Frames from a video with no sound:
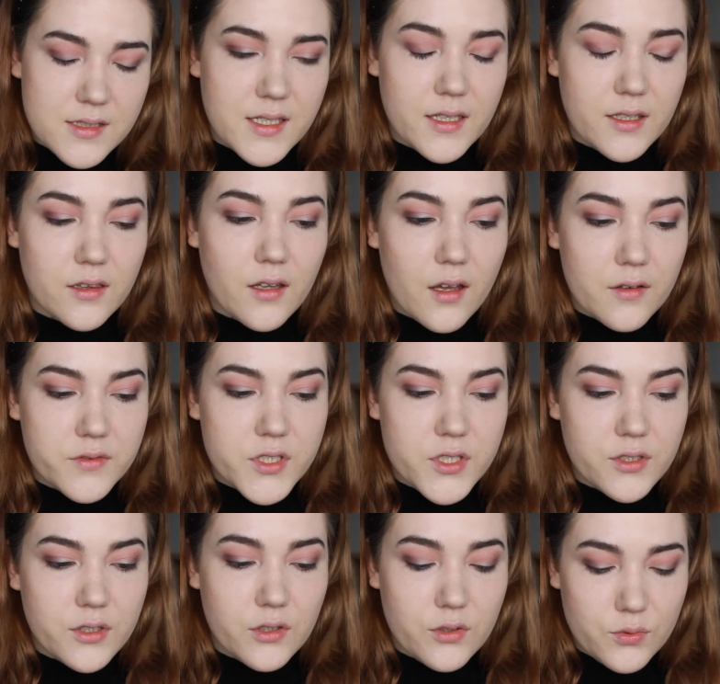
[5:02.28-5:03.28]
they love to
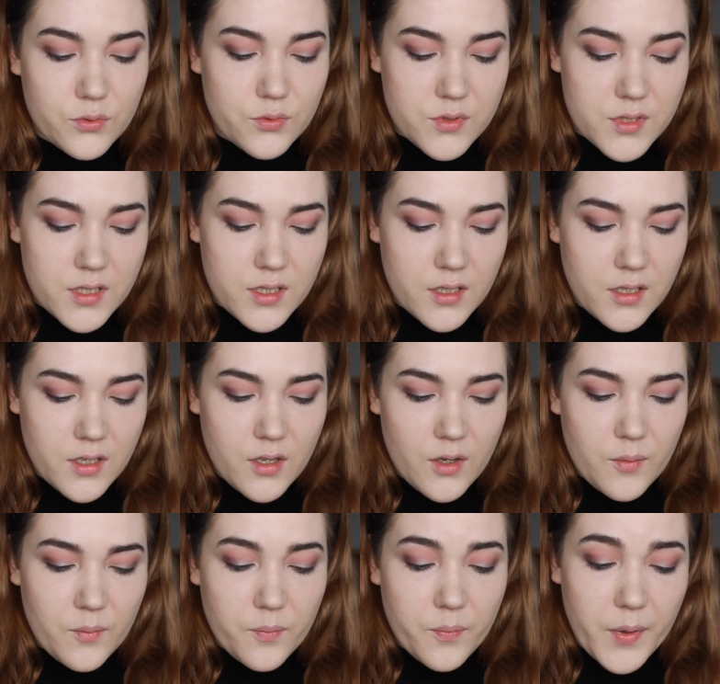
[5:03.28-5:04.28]
use
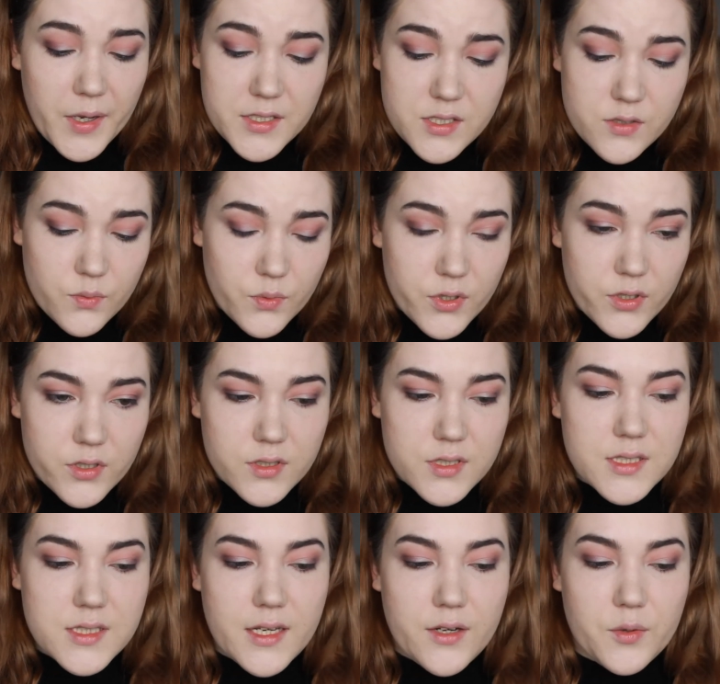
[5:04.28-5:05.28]

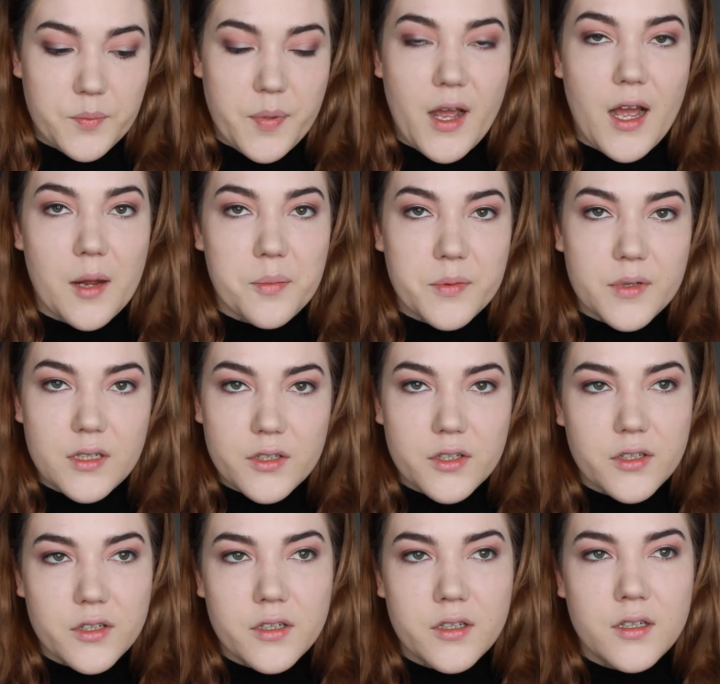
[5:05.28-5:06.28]
buzzwords that are
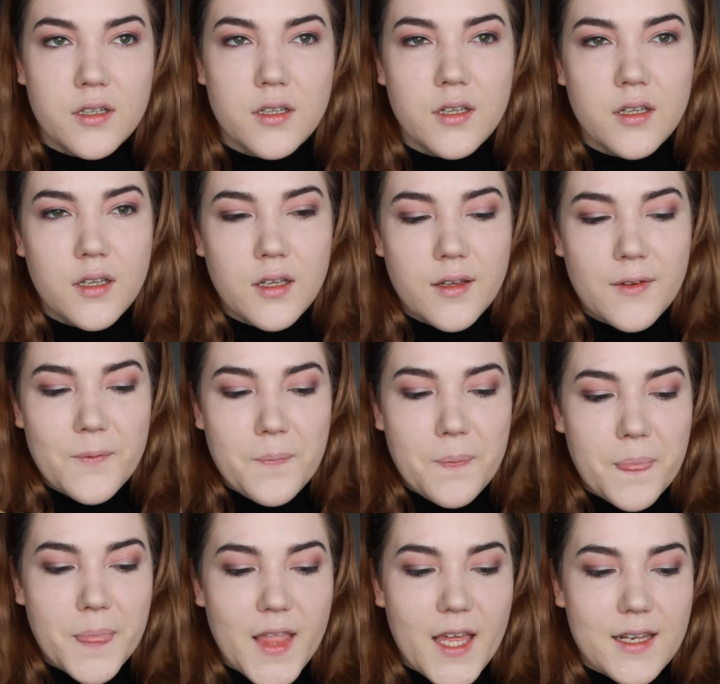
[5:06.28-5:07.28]
popular,
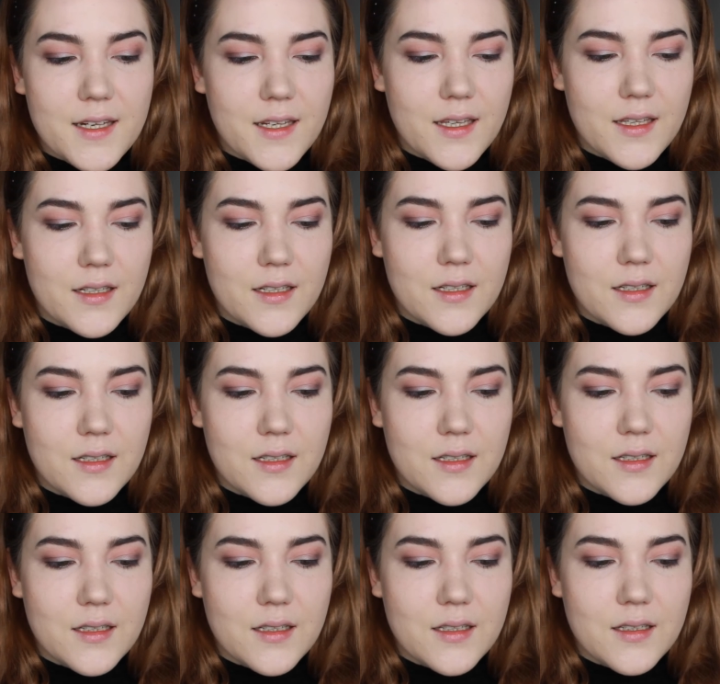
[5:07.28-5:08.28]
and then,
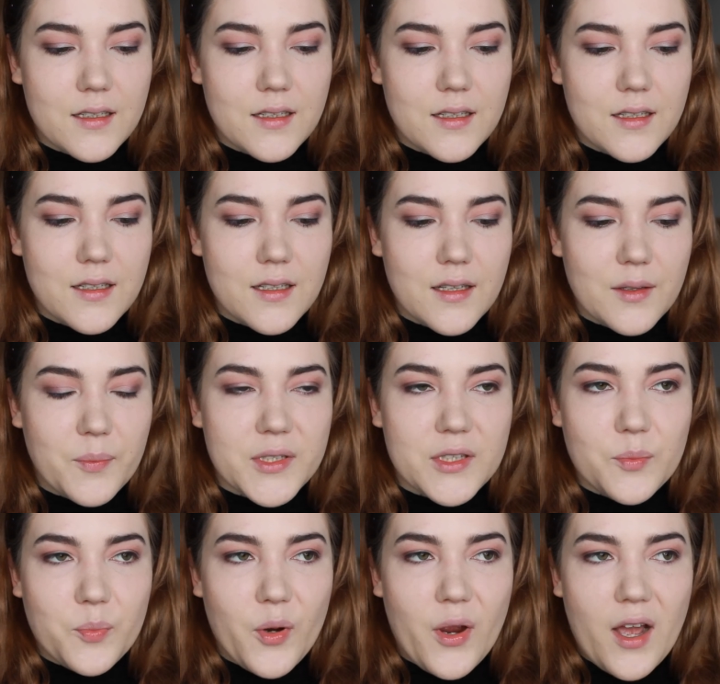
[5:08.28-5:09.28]
but
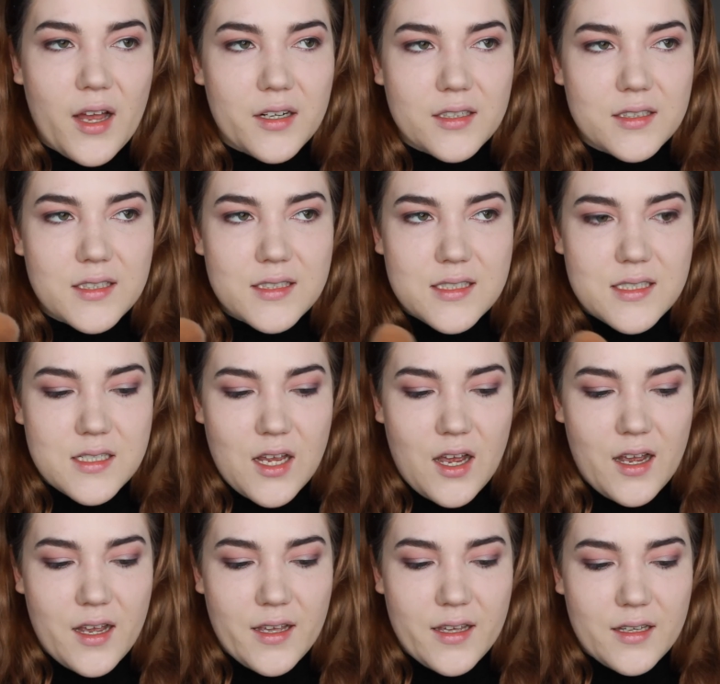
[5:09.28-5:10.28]
the product is
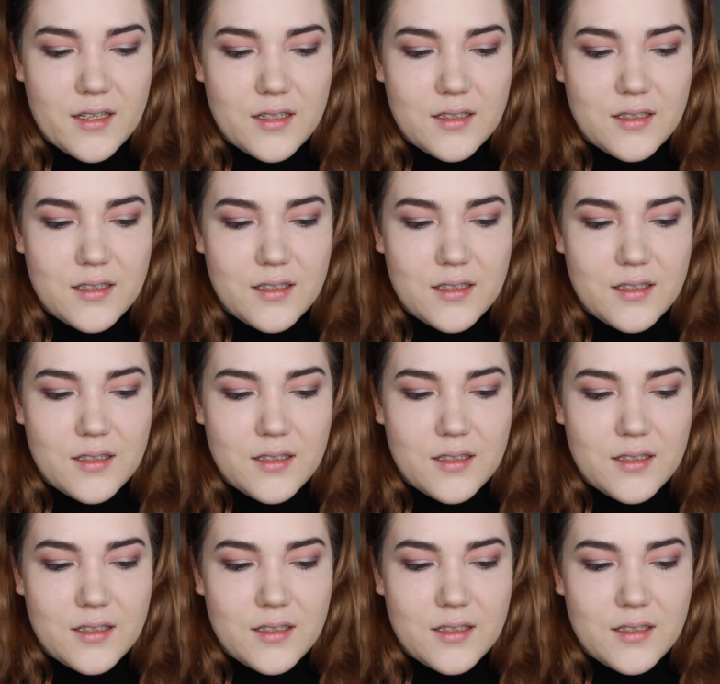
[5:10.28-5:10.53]
not